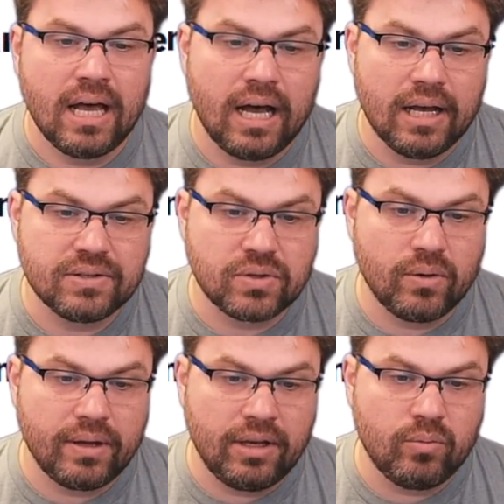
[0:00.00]
Uh,
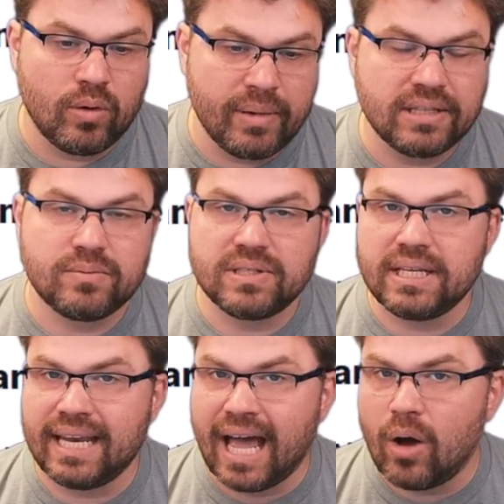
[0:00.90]
so it remains to be
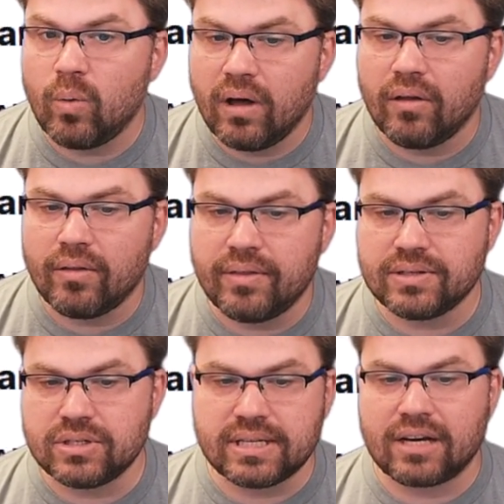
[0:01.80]
seen how well
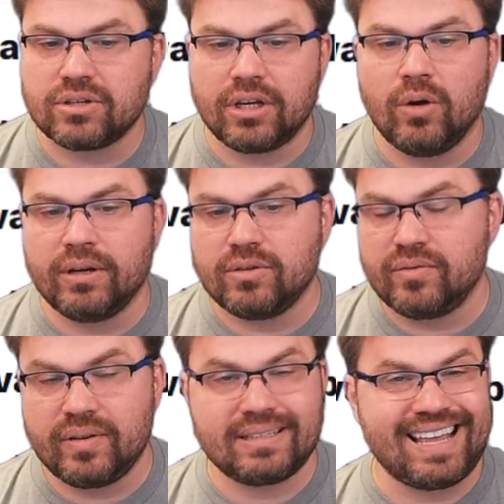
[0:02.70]
this is actually going to
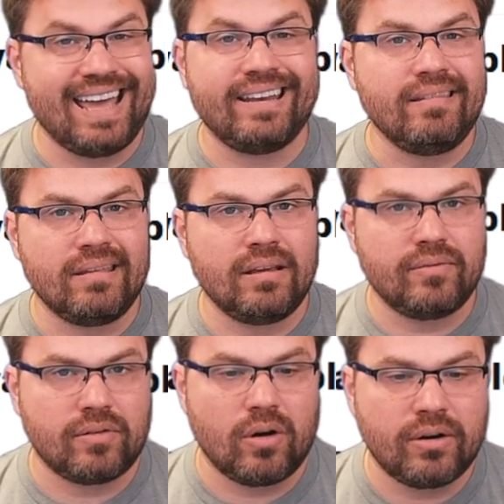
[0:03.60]
fix anything
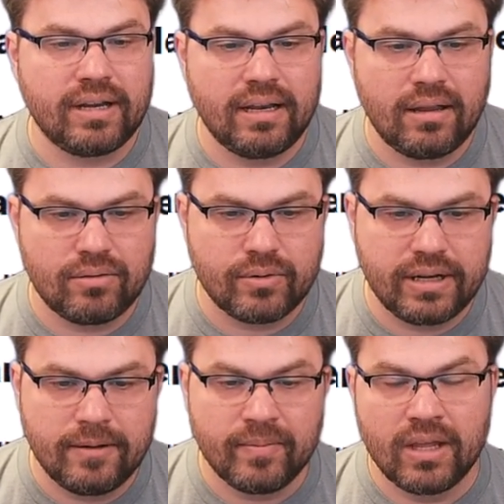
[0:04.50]
for R D N A
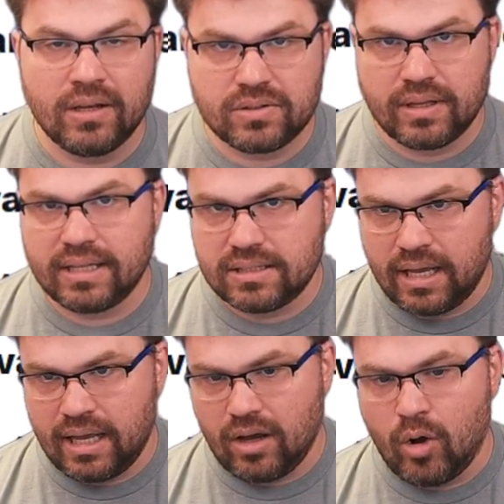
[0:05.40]
three. So that's
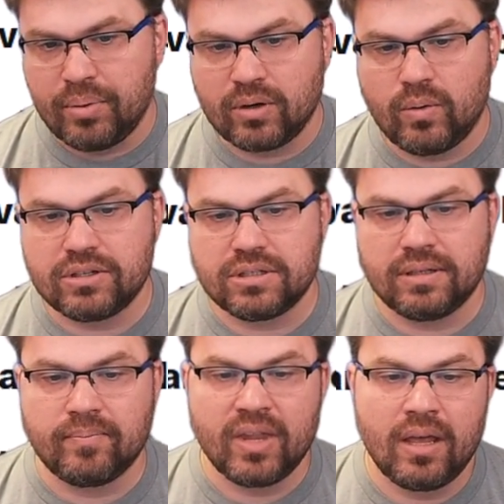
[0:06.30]
an open
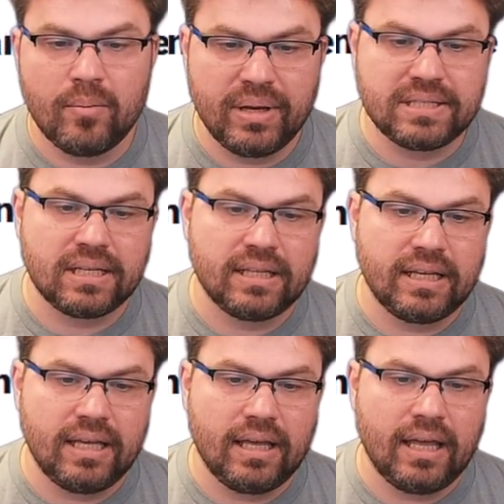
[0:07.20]
question.
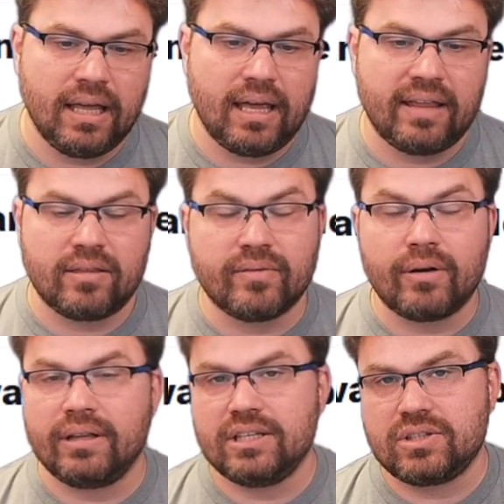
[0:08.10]
Basically, it, at the
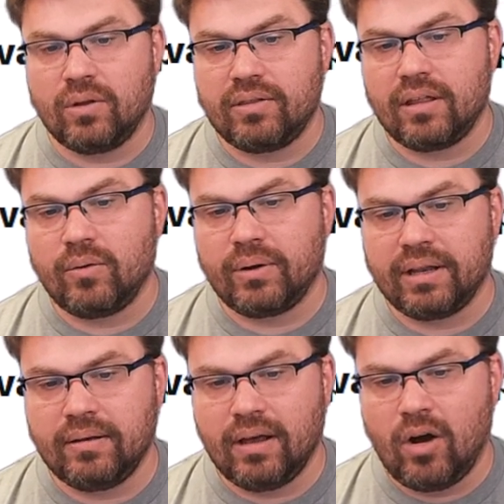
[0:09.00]
very least, the only thing that we
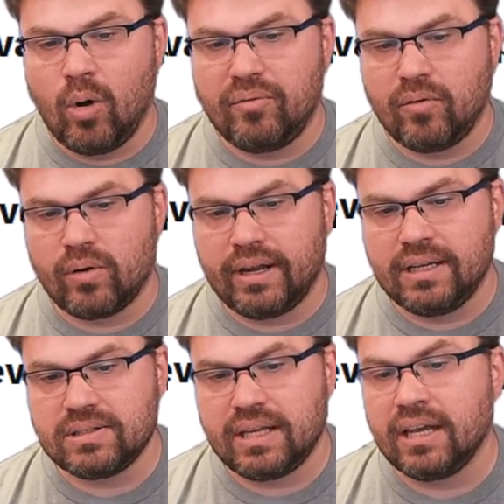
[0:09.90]
can hope for
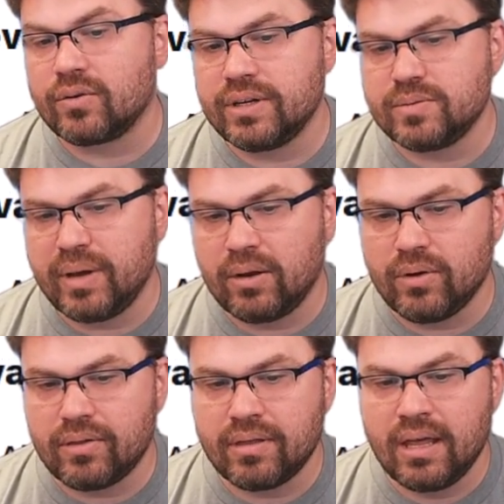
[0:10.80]
is the increased
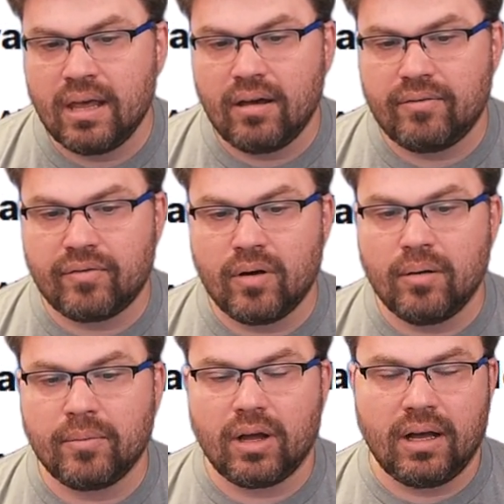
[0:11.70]
bandwidth
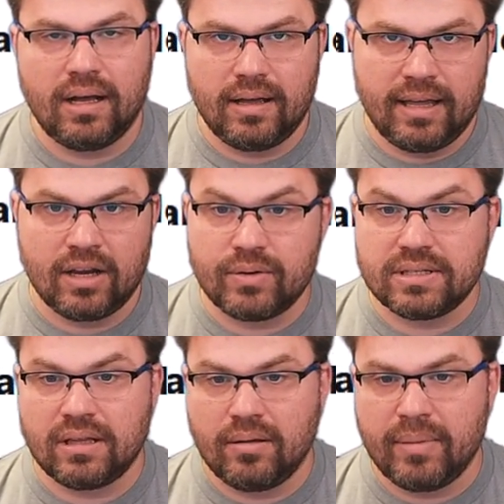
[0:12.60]
from uh,
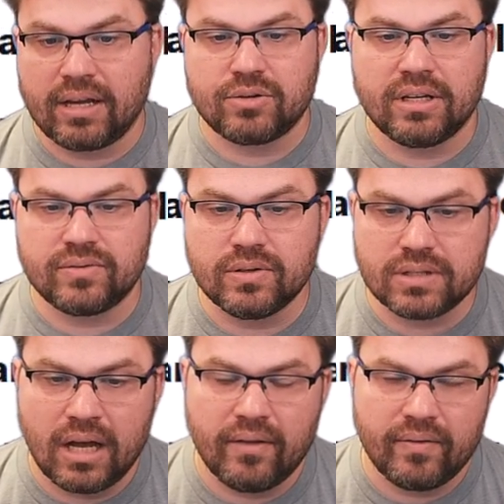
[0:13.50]
increasing the mega transfers
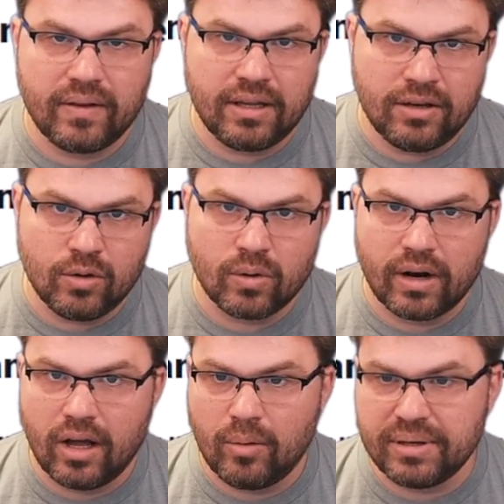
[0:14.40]
on the
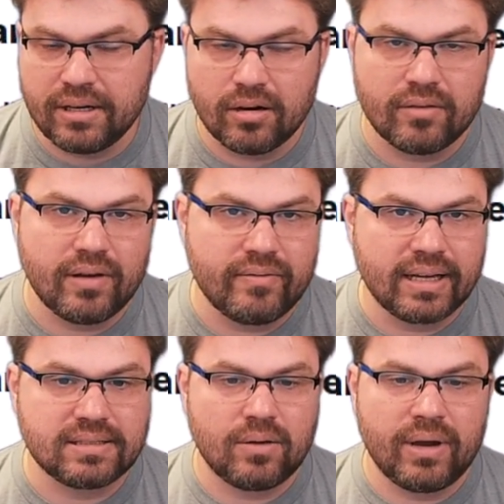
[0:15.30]
newer L P D D R five
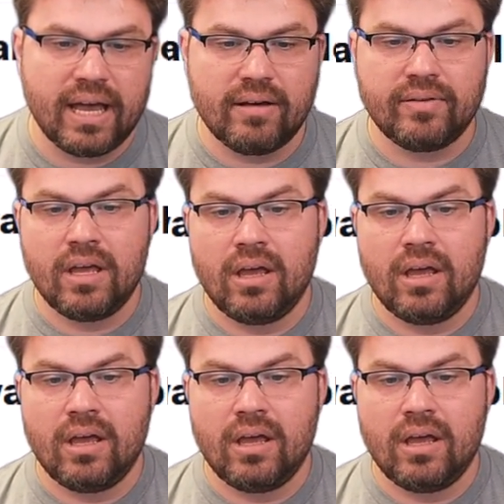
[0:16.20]
X that we have.